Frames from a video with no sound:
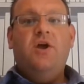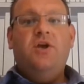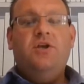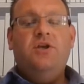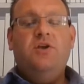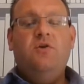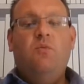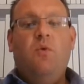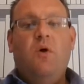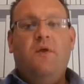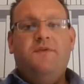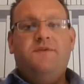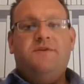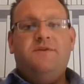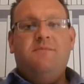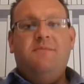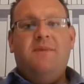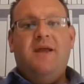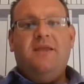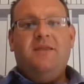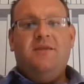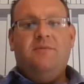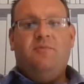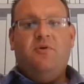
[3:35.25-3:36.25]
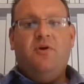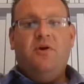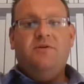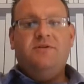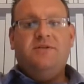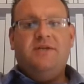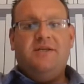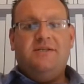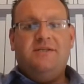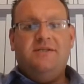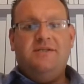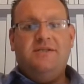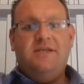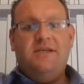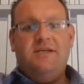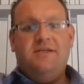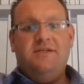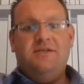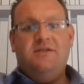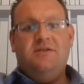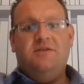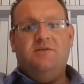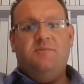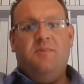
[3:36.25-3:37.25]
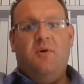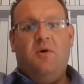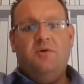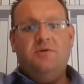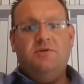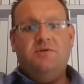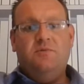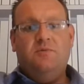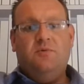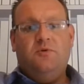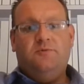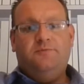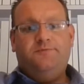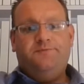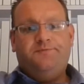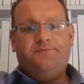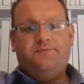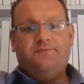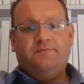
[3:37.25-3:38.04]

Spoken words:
You want to make the process as easy as possible.